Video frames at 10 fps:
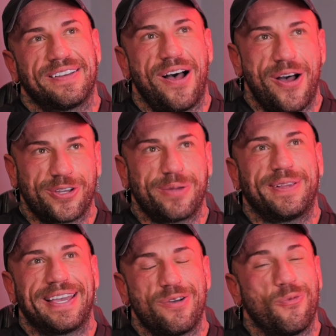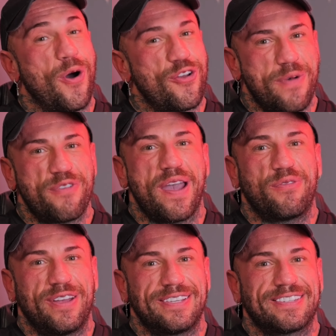arguably one of my
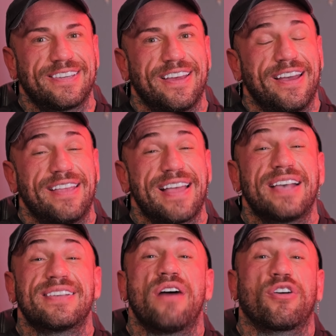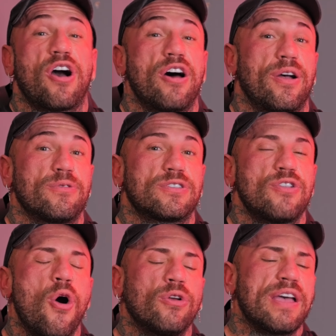favorites, and that is avocados.
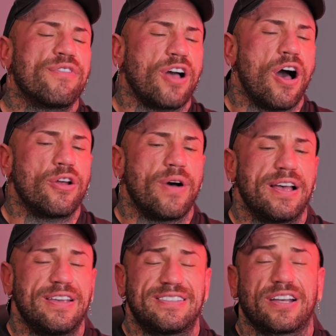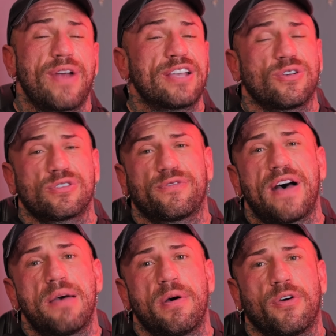Not only avocado is a great source of
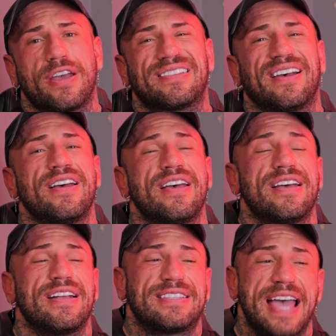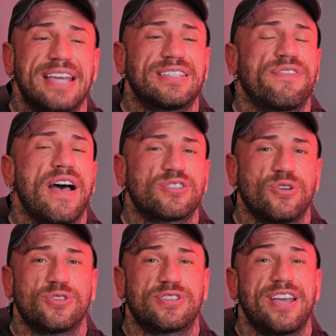fiber, but it's a tasty fat
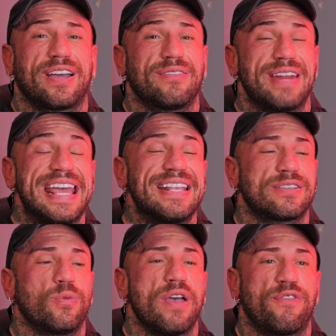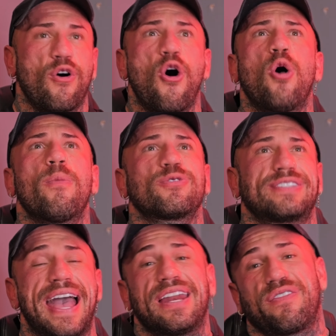source that you can eat with
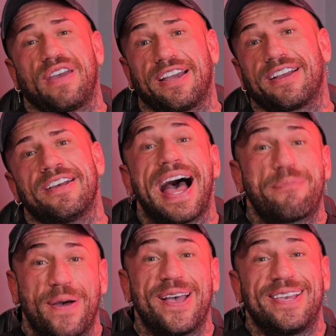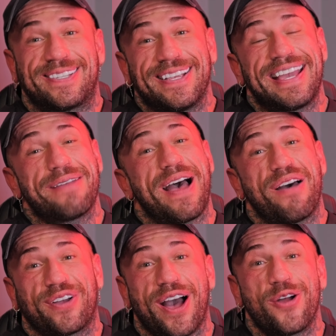almost anything. I personally eat my
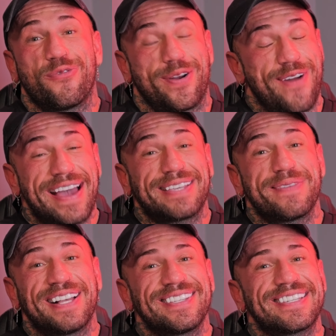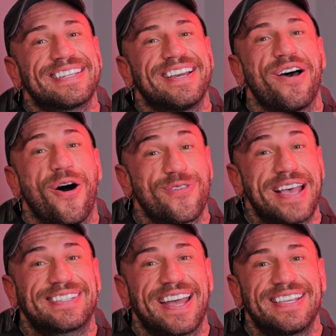avocado with my rice meals on
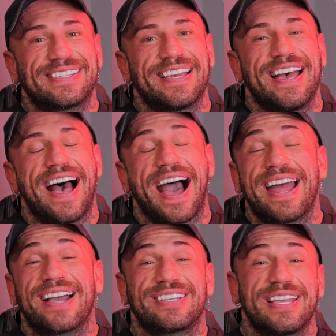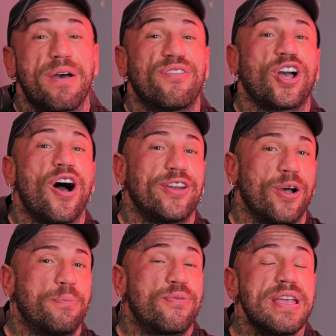rest days, and I actually eat my
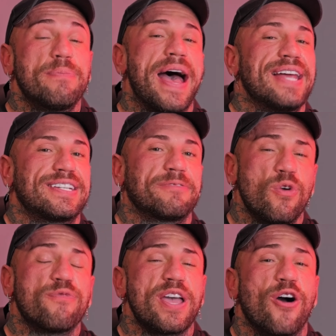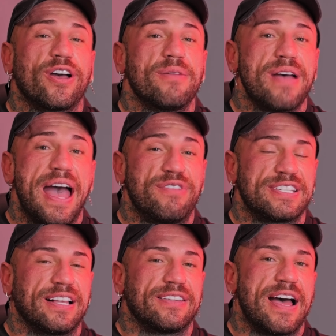avocado pre-bed with my yogurt every
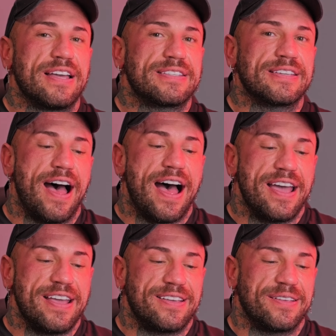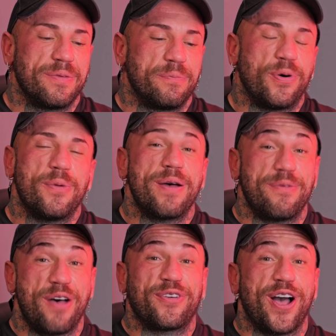single night. I put my
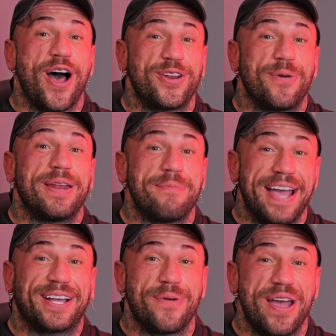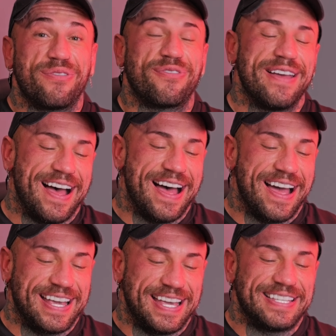avocado in a microwave,
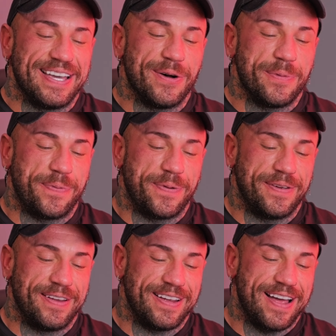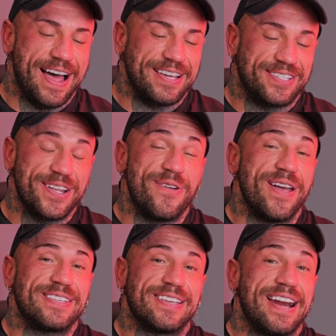I heat it up, I stir
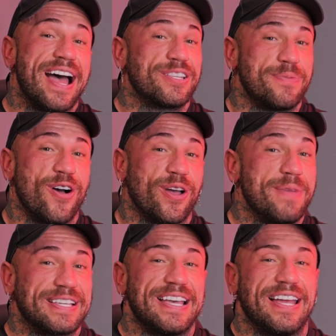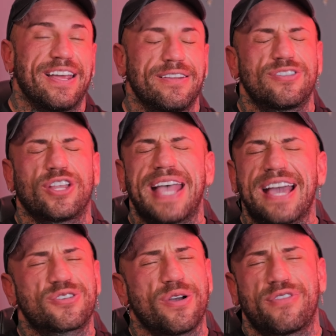it and add it to my yogurt, mix it in, and the
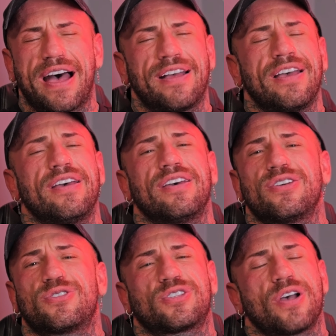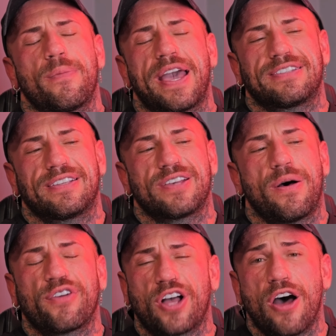texture of that is just so amazing. So
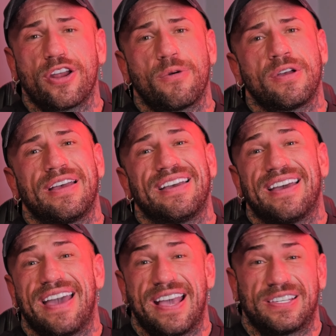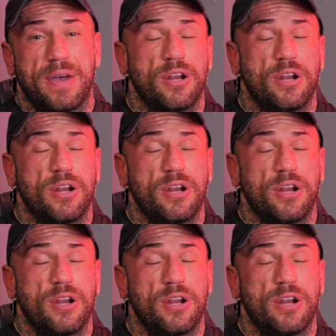avocado is my